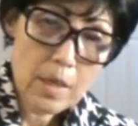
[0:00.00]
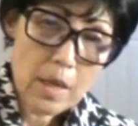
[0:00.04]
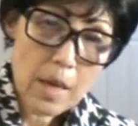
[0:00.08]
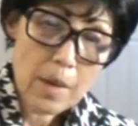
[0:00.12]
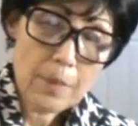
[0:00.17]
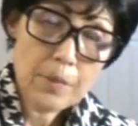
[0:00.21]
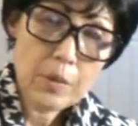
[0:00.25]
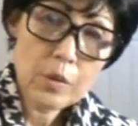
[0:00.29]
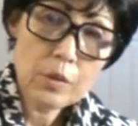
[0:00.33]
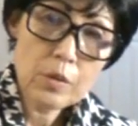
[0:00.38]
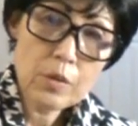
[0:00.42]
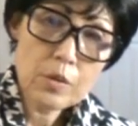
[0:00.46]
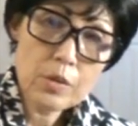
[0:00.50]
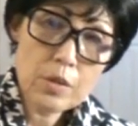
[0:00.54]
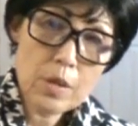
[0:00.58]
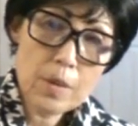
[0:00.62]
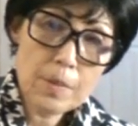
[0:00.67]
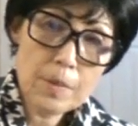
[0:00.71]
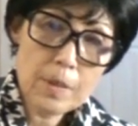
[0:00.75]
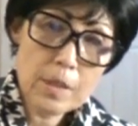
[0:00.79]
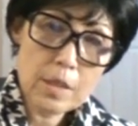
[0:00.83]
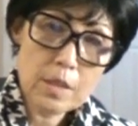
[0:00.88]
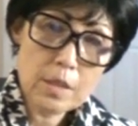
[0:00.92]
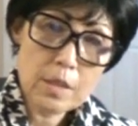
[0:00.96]
I'm going to
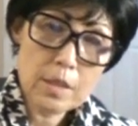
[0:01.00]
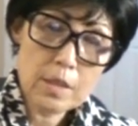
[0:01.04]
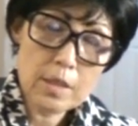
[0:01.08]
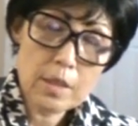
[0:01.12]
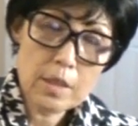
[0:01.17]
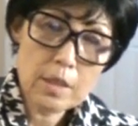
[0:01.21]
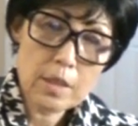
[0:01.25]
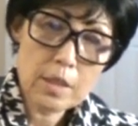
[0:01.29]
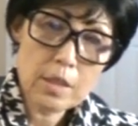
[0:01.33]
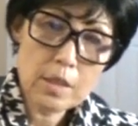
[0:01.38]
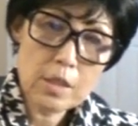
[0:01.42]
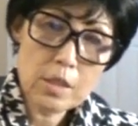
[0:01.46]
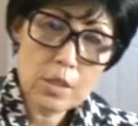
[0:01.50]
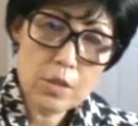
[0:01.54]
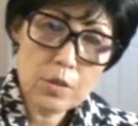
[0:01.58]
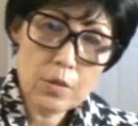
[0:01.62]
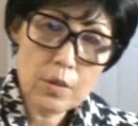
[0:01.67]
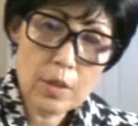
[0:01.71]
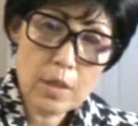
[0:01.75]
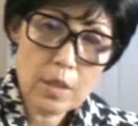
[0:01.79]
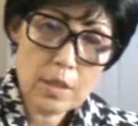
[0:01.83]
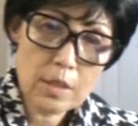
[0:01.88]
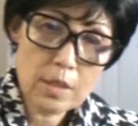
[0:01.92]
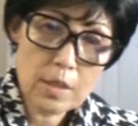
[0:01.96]
stop here today, continue
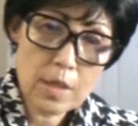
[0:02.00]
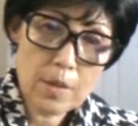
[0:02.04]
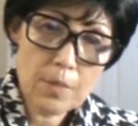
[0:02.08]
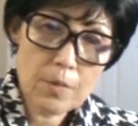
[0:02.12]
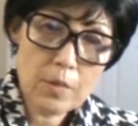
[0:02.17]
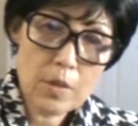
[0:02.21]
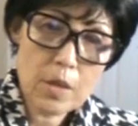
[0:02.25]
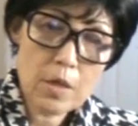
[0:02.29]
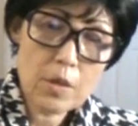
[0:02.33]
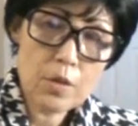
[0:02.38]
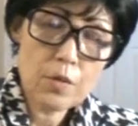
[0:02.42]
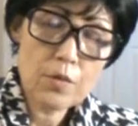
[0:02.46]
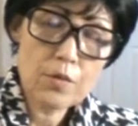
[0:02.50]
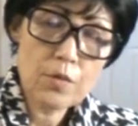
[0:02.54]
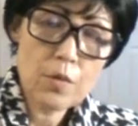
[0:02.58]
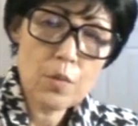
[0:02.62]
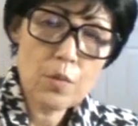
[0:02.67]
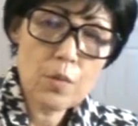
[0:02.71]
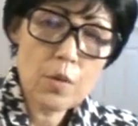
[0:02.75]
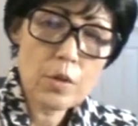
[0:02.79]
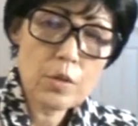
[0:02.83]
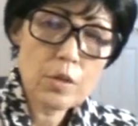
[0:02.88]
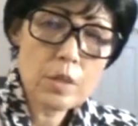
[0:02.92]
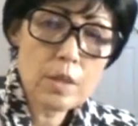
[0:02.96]
next time. Thank you for
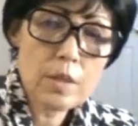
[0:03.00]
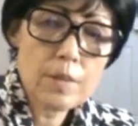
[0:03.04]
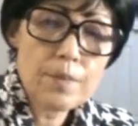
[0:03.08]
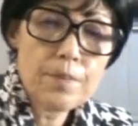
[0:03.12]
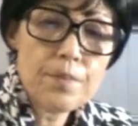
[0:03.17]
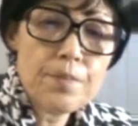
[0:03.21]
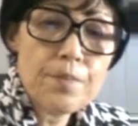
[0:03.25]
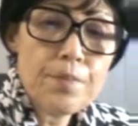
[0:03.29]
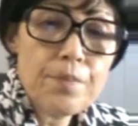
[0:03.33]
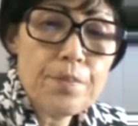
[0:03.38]
watching.